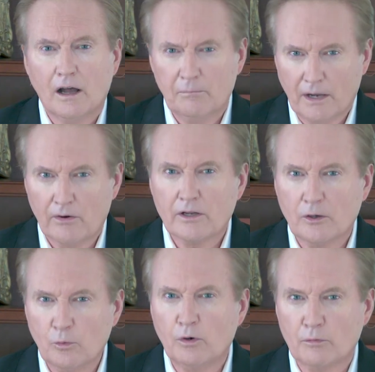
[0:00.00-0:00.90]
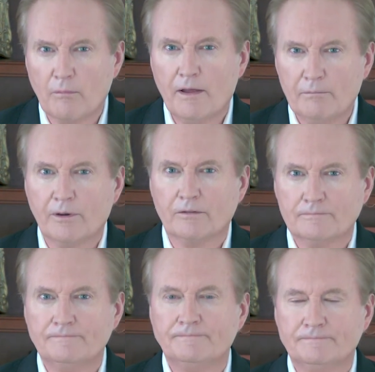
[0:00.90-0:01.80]
America will remember.
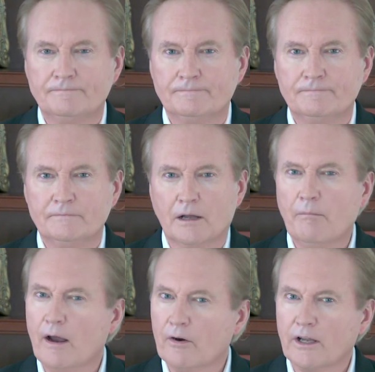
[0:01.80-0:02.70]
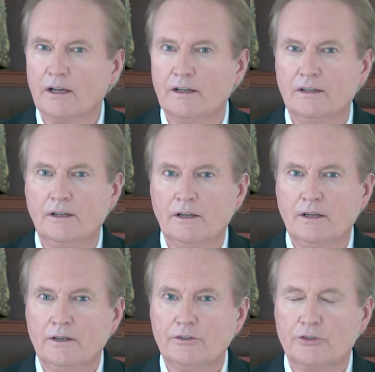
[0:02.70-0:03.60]
America
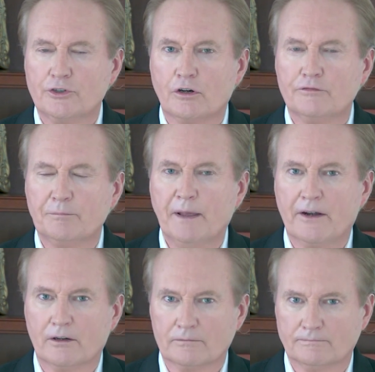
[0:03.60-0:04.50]
deserves better.